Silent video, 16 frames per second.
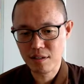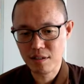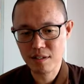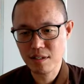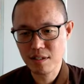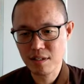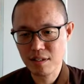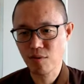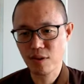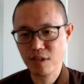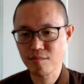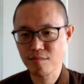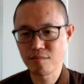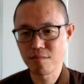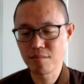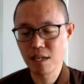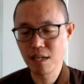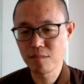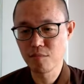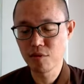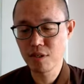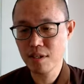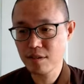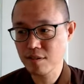This is what
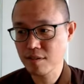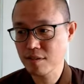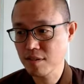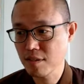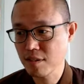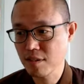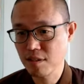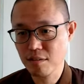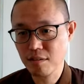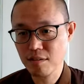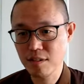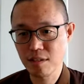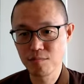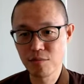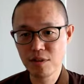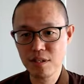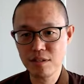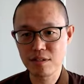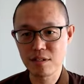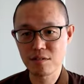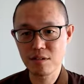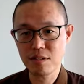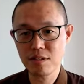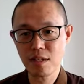Buddhists, you know, the Buddhist
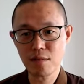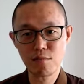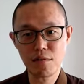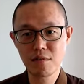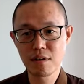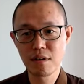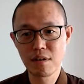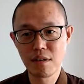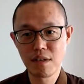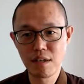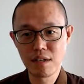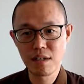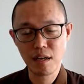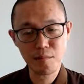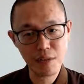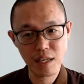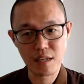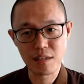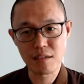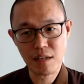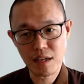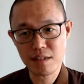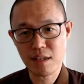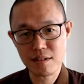teaching them? And I'm like,
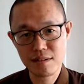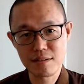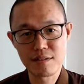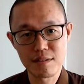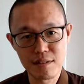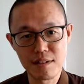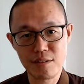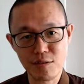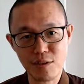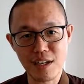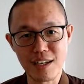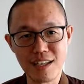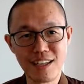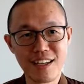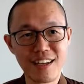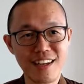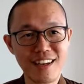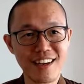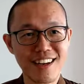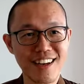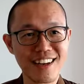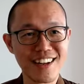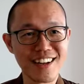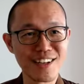yeah, that's right.
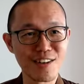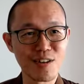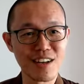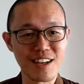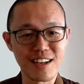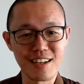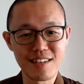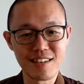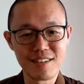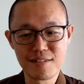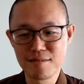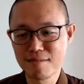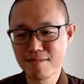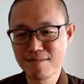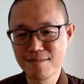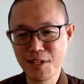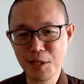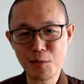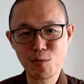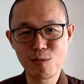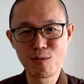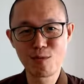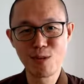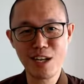And then they were like, then
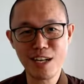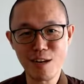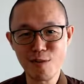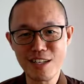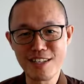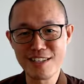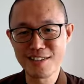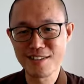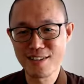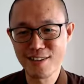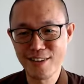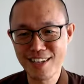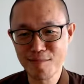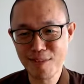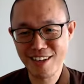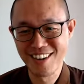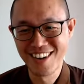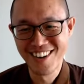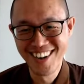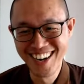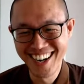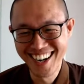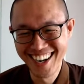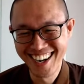what are we disagreeing about?
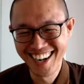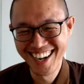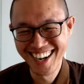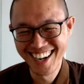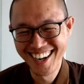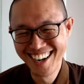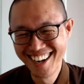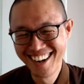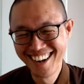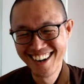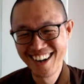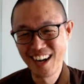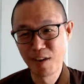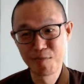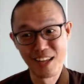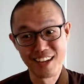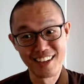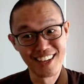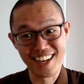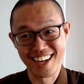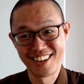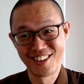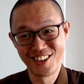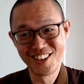I'm like, yeah,
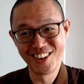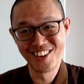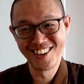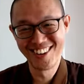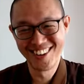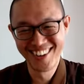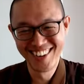I don't know.